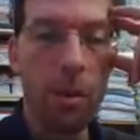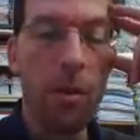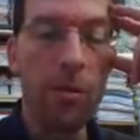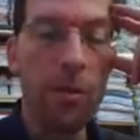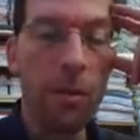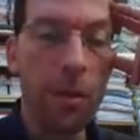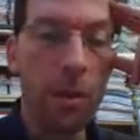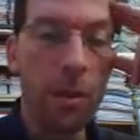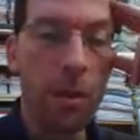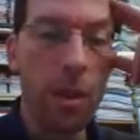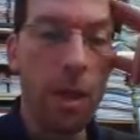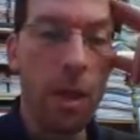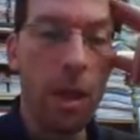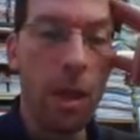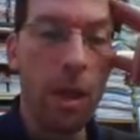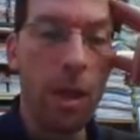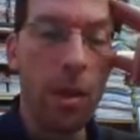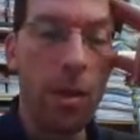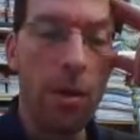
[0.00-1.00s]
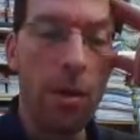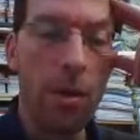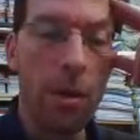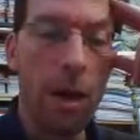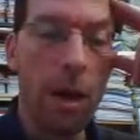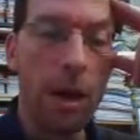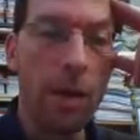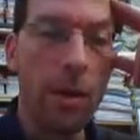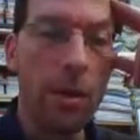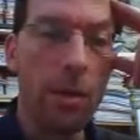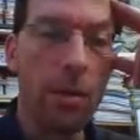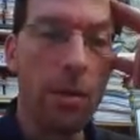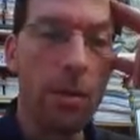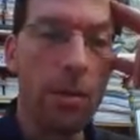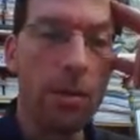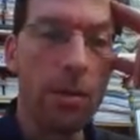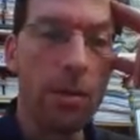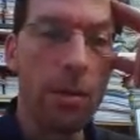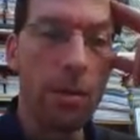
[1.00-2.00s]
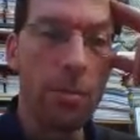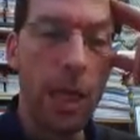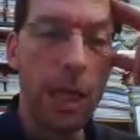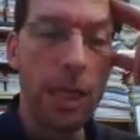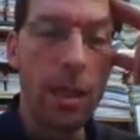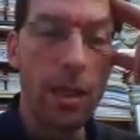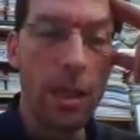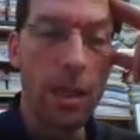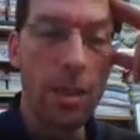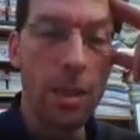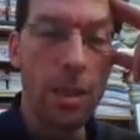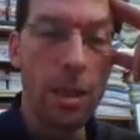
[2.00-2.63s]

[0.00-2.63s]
often a higher magnetic